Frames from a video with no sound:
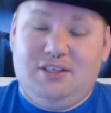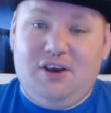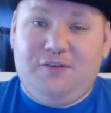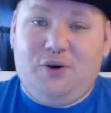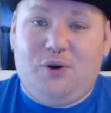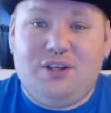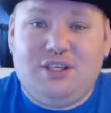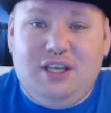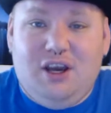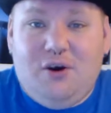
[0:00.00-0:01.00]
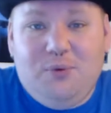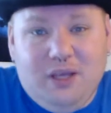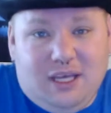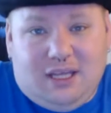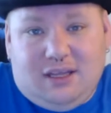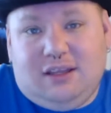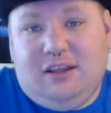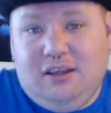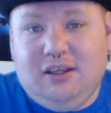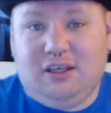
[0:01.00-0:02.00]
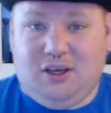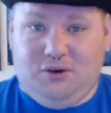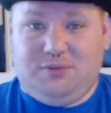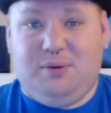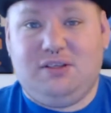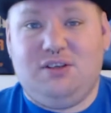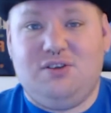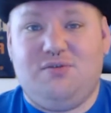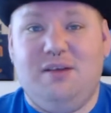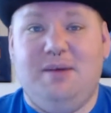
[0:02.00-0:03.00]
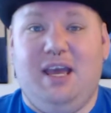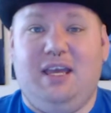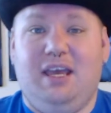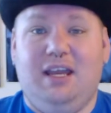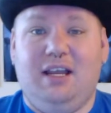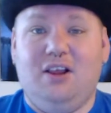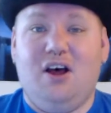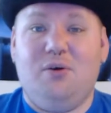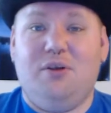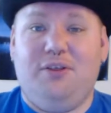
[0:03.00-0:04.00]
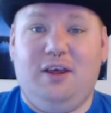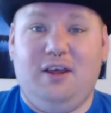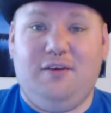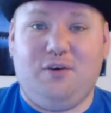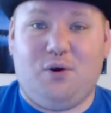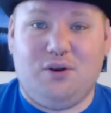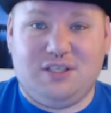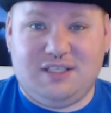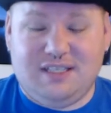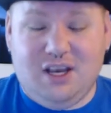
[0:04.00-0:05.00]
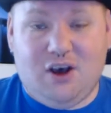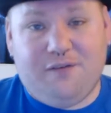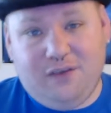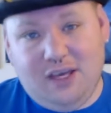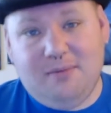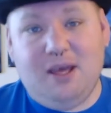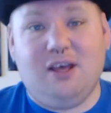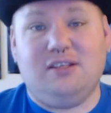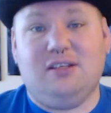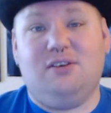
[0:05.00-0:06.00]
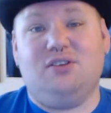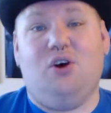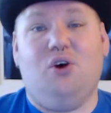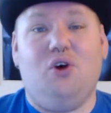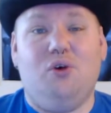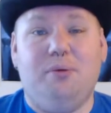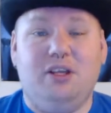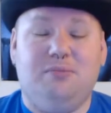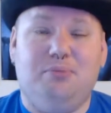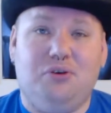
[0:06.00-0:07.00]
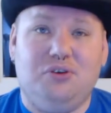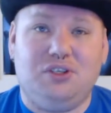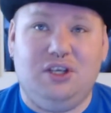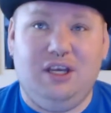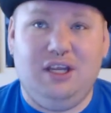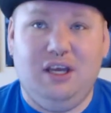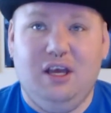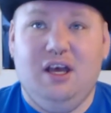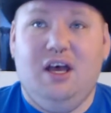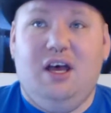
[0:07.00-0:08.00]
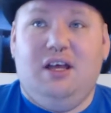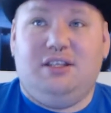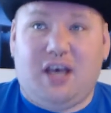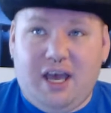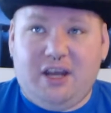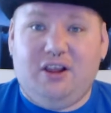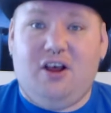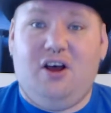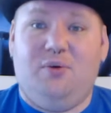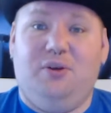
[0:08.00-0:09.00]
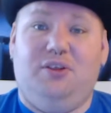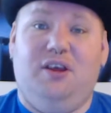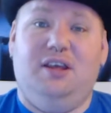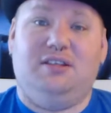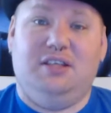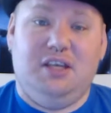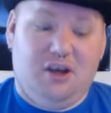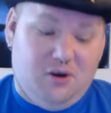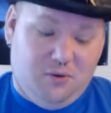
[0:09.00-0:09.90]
So, of course, we get the Ghostbusters remake, and along with it, of course, it's the all-female, so there's a whole bunch of bullshit tied along with this, the